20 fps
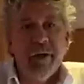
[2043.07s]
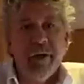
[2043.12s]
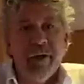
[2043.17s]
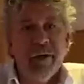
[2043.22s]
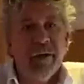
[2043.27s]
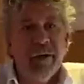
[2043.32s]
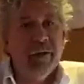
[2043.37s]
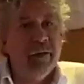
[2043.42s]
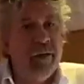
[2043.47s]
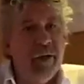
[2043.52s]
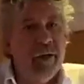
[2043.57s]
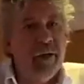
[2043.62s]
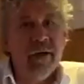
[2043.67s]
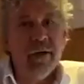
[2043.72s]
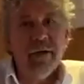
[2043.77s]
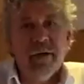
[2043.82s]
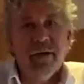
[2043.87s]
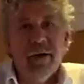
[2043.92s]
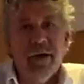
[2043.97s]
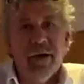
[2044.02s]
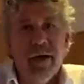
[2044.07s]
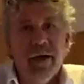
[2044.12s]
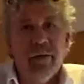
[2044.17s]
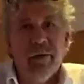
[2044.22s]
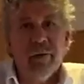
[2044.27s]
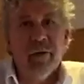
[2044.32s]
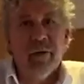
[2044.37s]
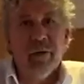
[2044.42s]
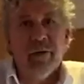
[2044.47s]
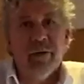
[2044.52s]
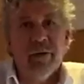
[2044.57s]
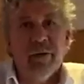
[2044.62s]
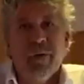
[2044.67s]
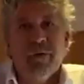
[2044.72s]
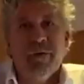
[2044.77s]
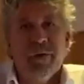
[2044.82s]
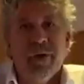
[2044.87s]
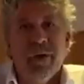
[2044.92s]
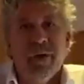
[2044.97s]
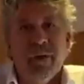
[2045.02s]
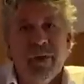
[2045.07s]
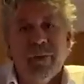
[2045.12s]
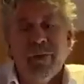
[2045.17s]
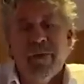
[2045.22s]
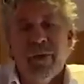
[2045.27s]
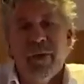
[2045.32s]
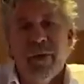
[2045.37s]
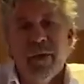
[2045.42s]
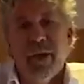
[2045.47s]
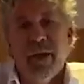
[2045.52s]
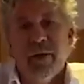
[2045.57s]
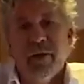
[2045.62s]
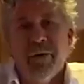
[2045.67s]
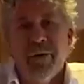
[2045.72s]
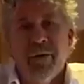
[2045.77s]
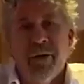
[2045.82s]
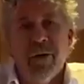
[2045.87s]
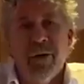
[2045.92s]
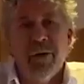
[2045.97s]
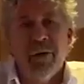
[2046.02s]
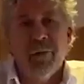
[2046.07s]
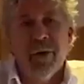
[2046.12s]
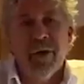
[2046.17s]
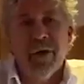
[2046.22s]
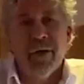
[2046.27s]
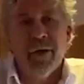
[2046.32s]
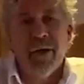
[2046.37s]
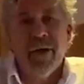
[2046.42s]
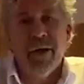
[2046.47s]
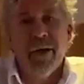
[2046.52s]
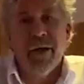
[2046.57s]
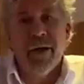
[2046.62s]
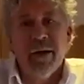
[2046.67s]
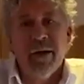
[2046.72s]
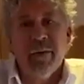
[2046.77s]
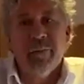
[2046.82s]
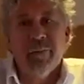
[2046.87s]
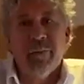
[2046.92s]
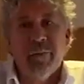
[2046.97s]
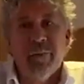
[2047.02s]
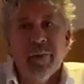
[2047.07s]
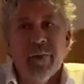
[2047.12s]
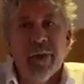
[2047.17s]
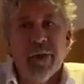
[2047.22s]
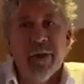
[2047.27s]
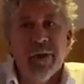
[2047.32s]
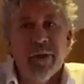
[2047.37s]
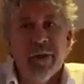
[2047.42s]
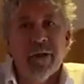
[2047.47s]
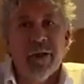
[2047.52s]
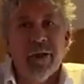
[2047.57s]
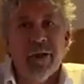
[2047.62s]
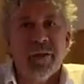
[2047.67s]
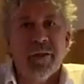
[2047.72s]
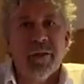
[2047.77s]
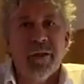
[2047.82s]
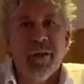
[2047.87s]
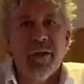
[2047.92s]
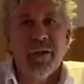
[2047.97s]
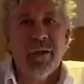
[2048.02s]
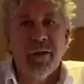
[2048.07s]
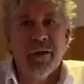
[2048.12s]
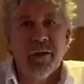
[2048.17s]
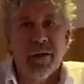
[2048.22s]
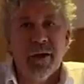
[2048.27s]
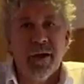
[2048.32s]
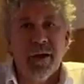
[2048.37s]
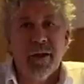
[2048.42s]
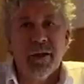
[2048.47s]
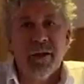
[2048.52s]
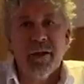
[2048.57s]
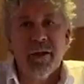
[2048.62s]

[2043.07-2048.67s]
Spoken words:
and or I'll follow up with you later on, and we can discuss anything like that.